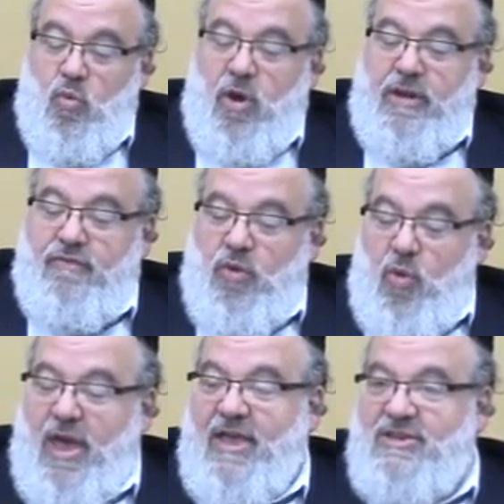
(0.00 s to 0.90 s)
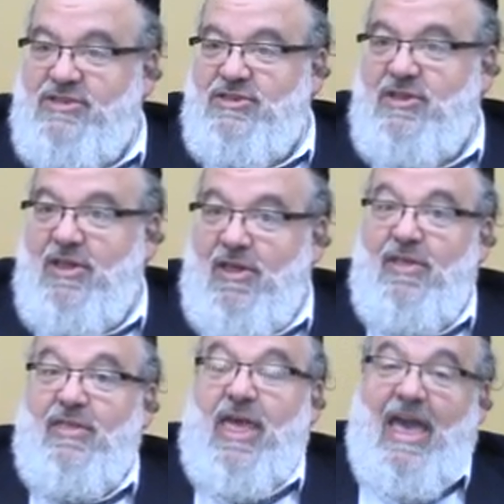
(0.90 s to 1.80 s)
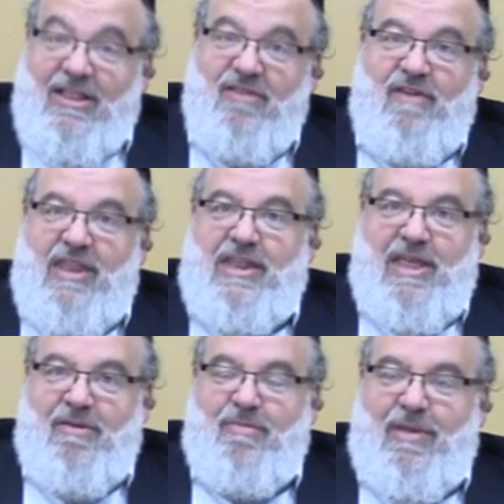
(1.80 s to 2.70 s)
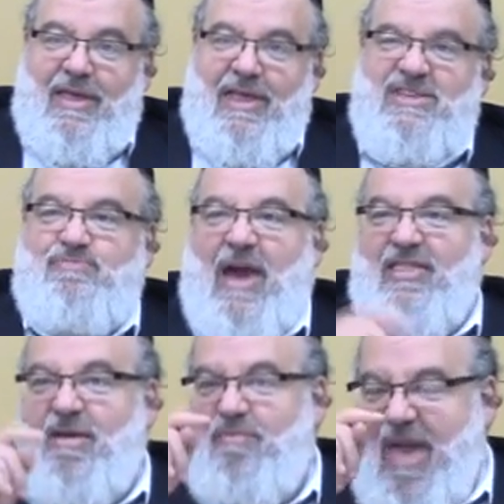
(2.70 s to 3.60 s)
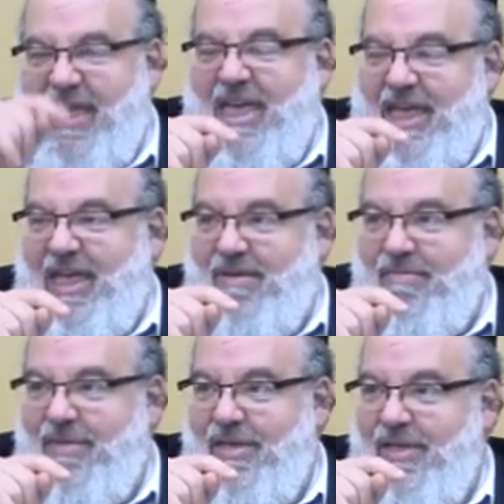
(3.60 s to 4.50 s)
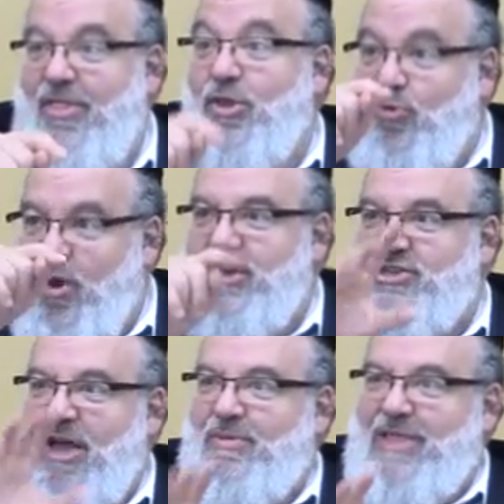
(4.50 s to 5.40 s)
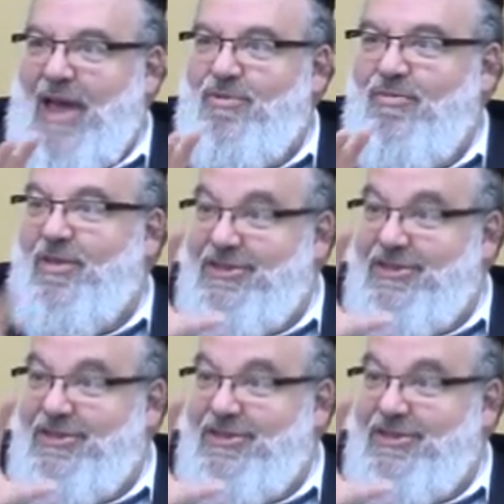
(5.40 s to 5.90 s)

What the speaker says: One of the ways they elevated him is by them making him the Rosh Hashanah.